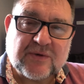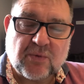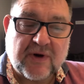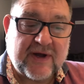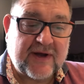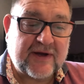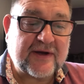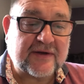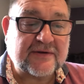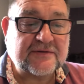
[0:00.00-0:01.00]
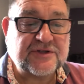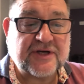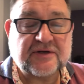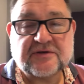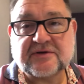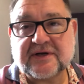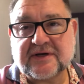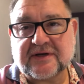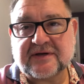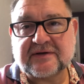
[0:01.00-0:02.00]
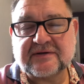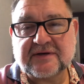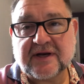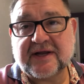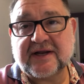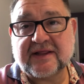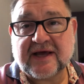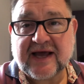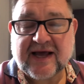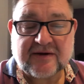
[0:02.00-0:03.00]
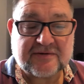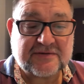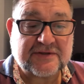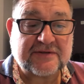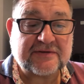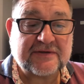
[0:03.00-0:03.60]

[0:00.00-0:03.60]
Work and children and cleaning the house and